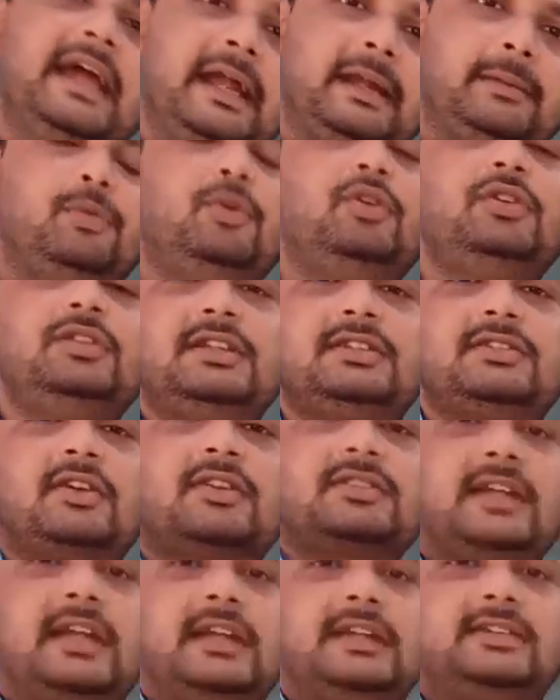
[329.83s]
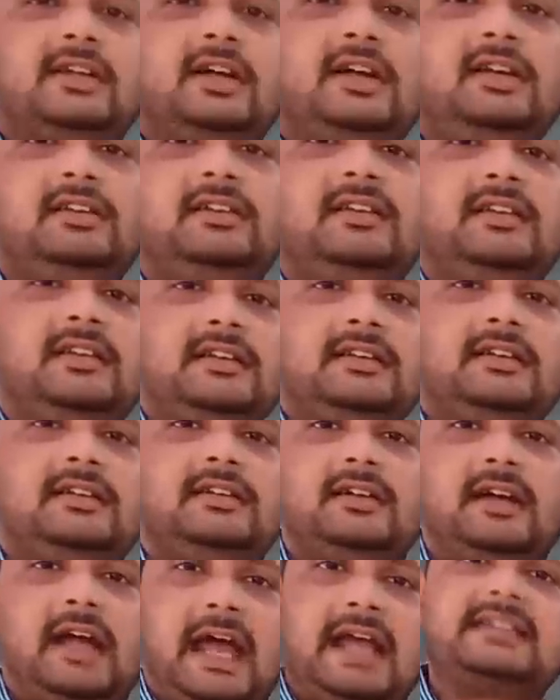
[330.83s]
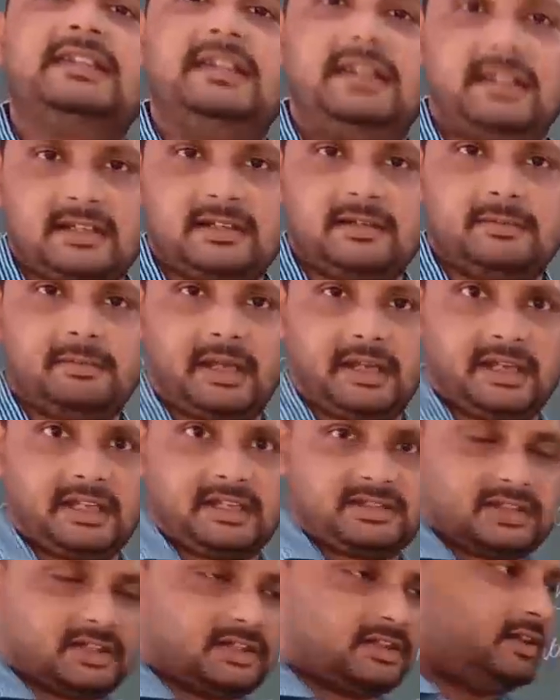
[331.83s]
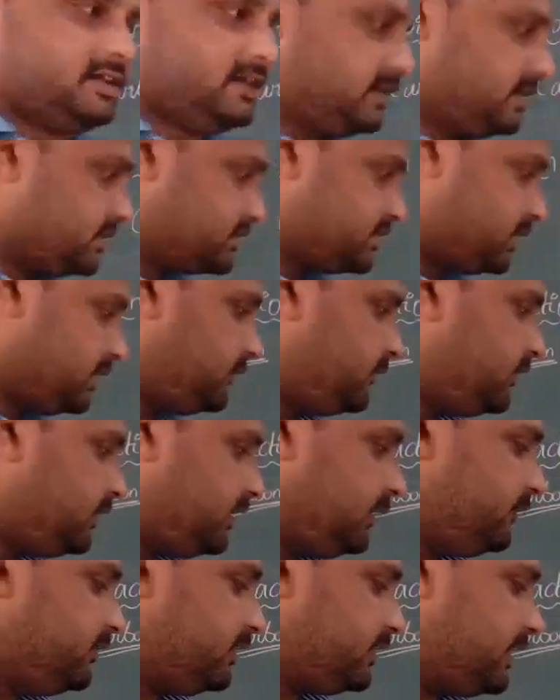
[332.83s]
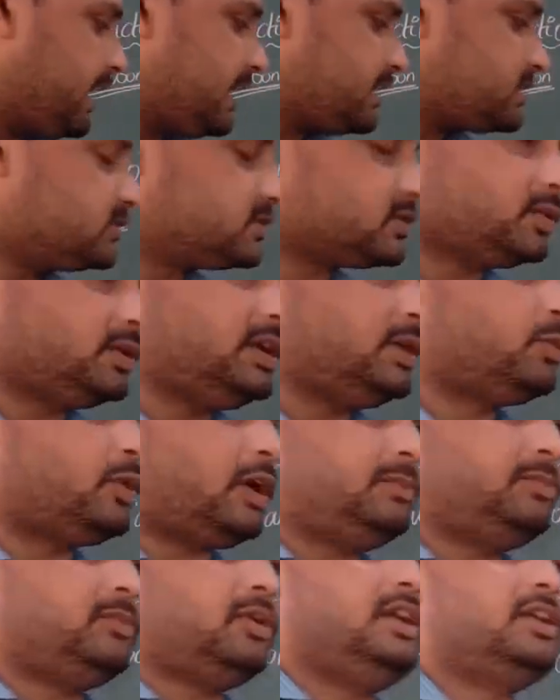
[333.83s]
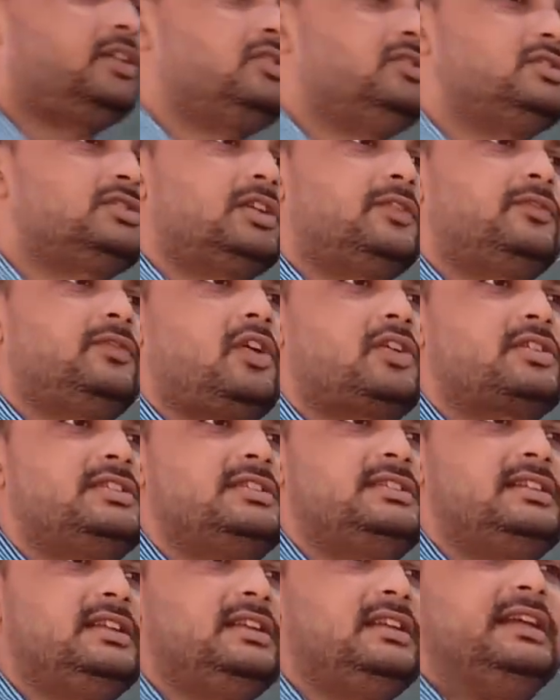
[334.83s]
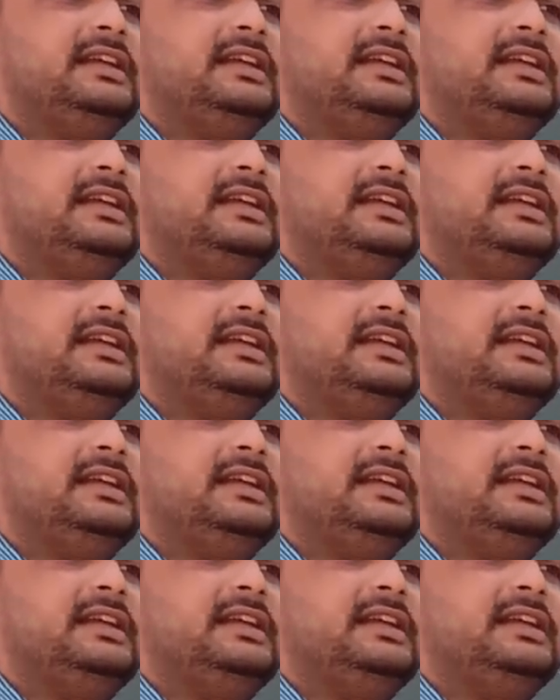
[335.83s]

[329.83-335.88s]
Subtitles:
and both these oxides are acidic by nature. Sulfur, if it reacts with only 1 molecule of oxygen,